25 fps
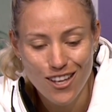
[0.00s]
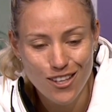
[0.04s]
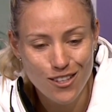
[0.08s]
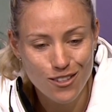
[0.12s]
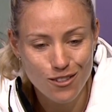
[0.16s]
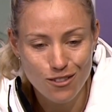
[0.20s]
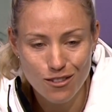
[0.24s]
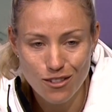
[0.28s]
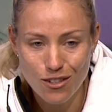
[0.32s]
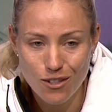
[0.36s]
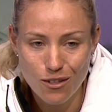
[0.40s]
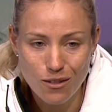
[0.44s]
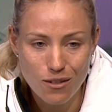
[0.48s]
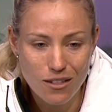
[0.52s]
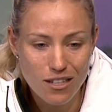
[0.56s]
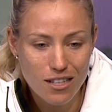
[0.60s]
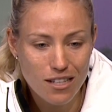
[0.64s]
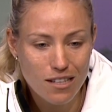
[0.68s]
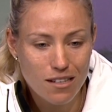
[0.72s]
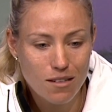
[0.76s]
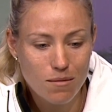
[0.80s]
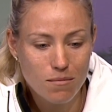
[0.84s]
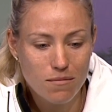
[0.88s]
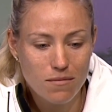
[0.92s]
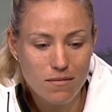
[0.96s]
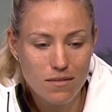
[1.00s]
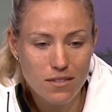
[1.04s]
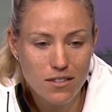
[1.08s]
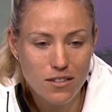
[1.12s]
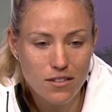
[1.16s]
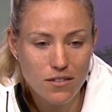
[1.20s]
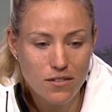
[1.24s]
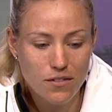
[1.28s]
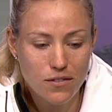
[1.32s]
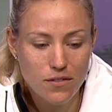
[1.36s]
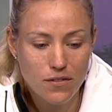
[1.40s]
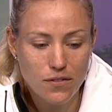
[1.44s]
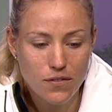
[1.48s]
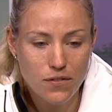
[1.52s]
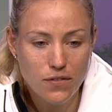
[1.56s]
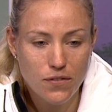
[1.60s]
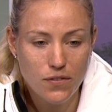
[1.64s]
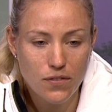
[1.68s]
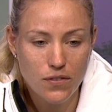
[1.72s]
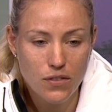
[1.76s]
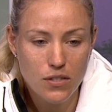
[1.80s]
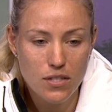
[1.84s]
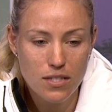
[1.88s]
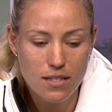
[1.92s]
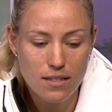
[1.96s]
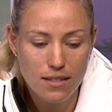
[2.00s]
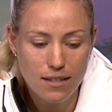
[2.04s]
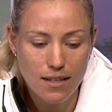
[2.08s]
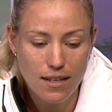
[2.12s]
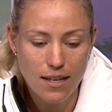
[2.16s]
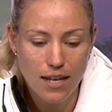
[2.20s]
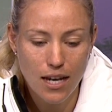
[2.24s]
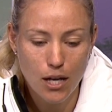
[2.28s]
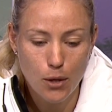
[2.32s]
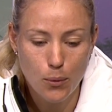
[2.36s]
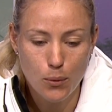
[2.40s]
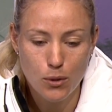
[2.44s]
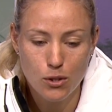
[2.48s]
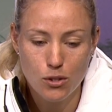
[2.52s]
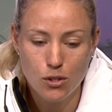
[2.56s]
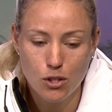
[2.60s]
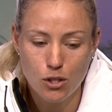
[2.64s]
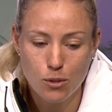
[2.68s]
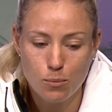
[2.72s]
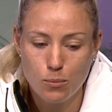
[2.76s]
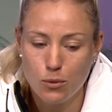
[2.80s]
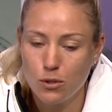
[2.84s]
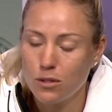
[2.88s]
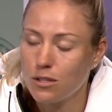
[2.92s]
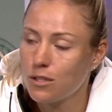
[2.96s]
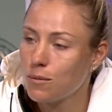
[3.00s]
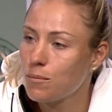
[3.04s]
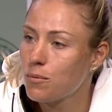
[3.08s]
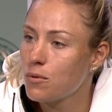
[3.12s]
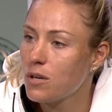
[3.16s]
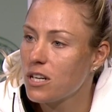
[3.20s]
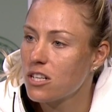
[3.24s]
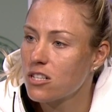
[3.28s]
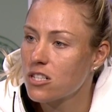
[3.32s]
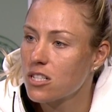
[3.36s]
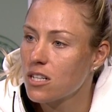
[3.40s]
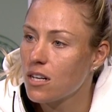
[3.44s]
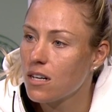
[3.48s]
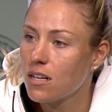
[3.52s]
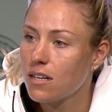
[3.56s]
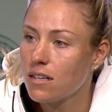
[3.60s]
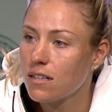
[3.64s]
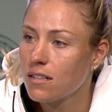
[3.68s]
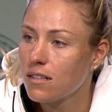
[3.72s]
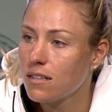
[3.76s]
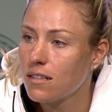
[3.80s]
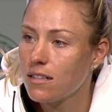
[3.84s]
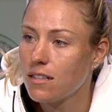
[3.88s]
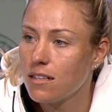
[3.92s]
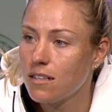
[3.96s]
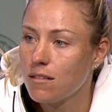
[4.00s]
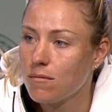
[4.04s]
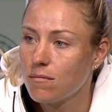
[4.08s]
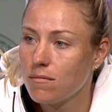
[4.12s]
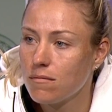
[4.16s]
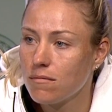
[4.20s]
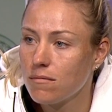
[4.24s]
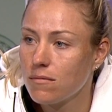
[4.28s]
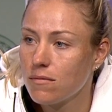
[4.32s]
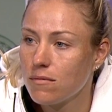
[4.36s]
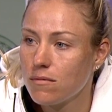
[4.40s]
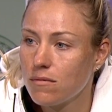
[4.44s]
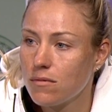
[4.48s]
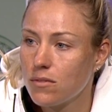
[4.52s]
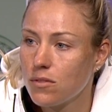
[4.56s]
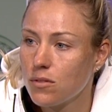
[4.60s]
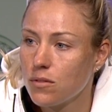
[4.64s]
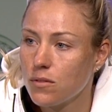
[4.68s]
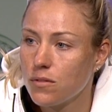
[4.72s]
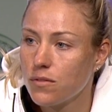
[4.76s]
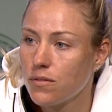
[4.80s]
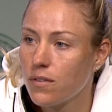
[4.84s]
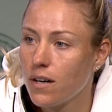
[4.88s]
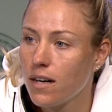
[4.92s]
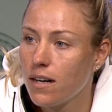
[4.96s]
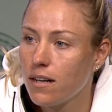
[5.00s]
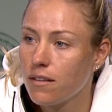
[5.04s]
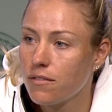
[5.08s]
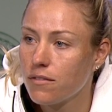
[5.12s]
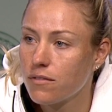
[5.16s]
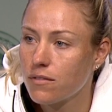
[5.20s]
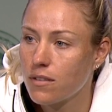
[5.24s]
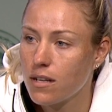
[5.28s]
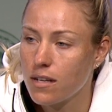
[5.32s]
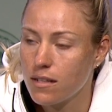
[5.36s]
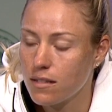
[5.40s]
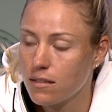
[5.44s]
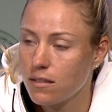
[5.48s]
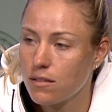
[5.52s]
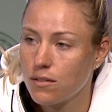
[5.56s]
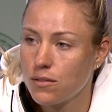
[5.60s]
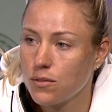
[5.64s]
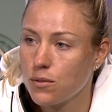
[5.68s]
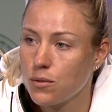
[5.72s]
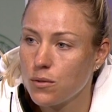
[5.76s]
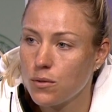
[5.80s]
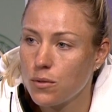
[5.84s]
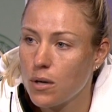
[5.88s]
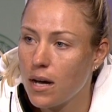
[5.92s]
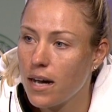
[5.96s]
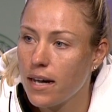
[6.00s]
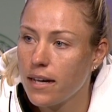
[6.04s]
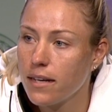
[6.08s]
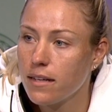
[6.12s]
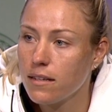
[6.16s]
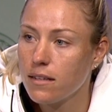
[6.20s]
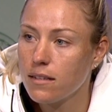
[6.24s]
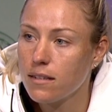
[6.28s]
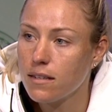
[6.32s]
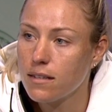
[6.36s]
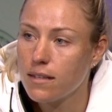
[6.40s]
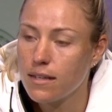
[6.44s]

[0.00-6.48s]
You know, first, I will not put the pressure too high.